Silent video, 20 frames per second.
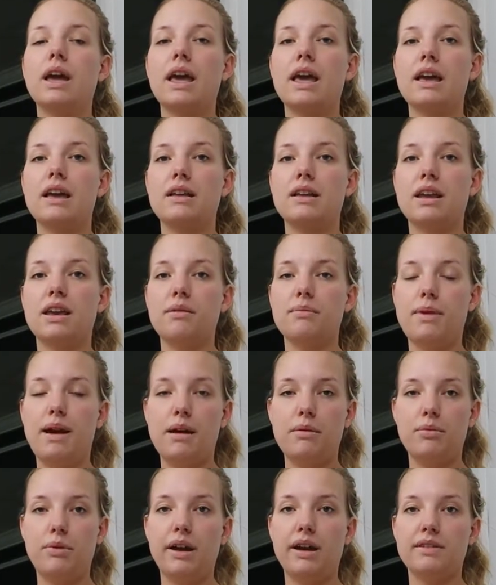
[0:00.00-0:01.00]
and eat
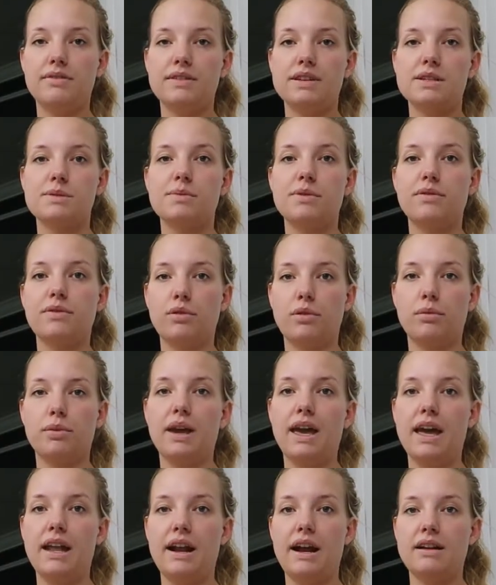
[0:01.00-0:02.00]
my breakfast before we
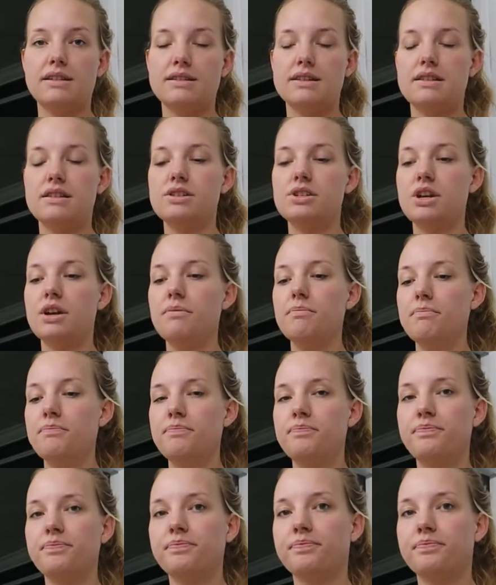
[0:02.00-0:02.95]
head out to the gym.